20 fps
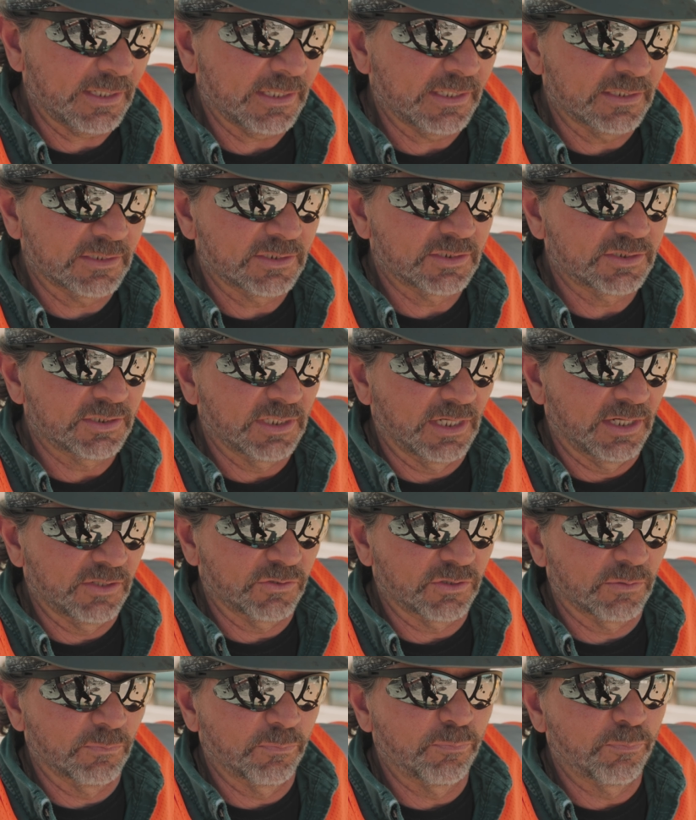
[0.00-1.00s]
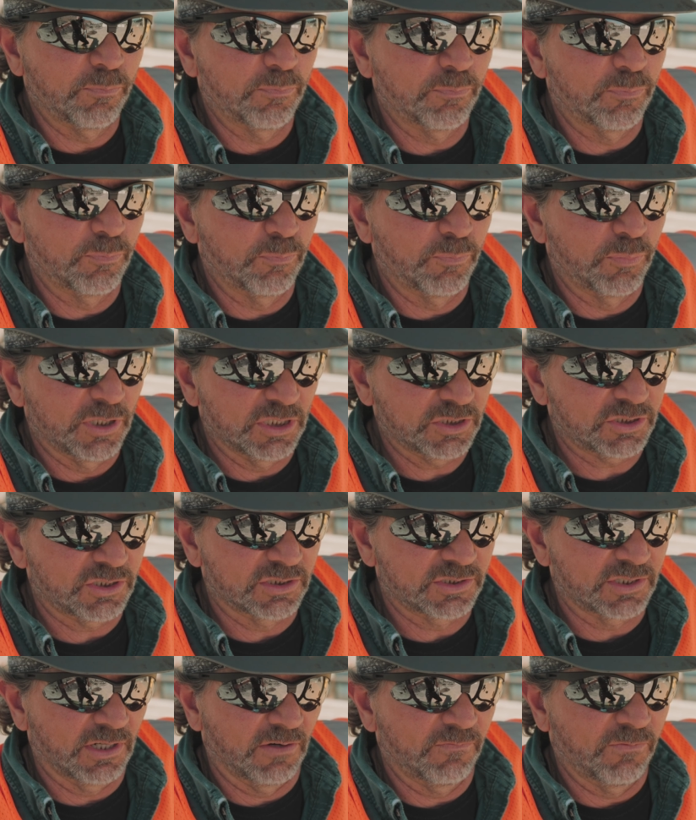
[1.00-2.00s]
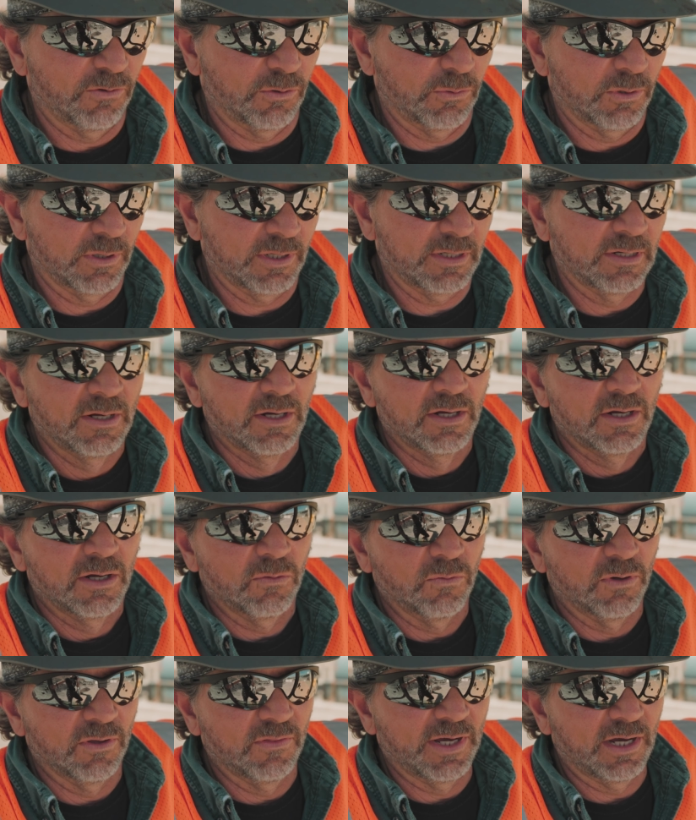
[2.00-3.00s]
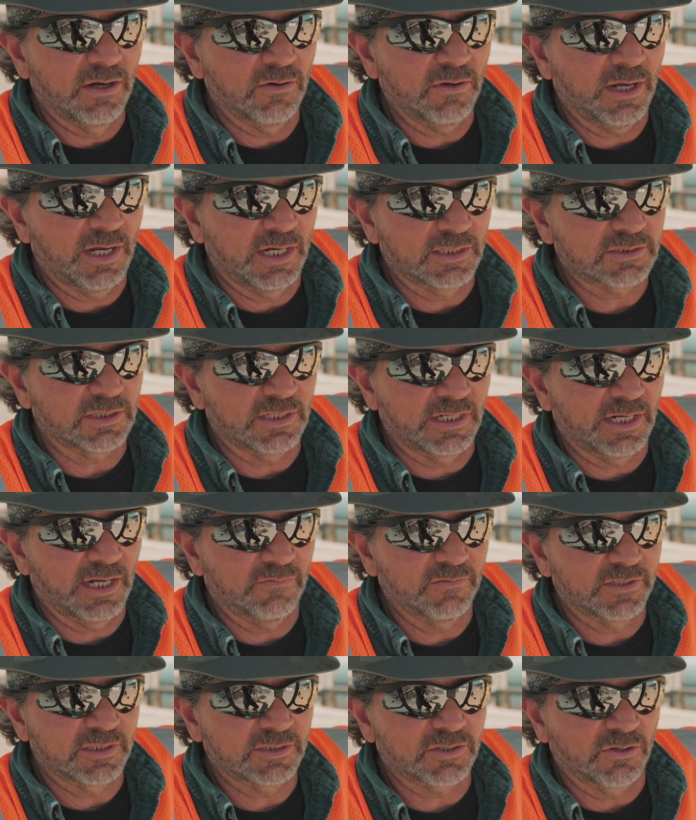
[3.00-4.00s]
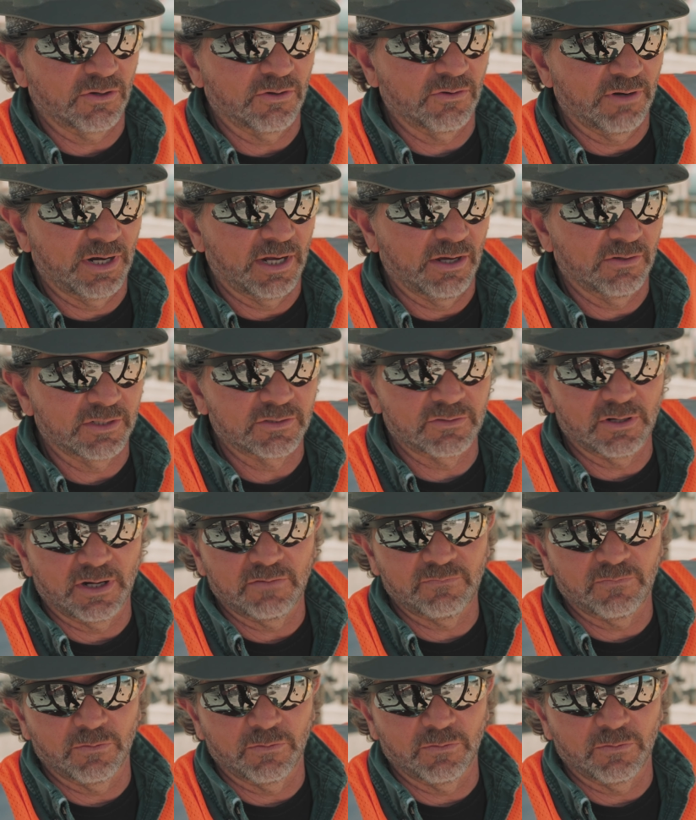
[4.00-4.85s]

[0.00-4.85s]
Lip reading: is you can push yourself forward without actually having to turn around and drive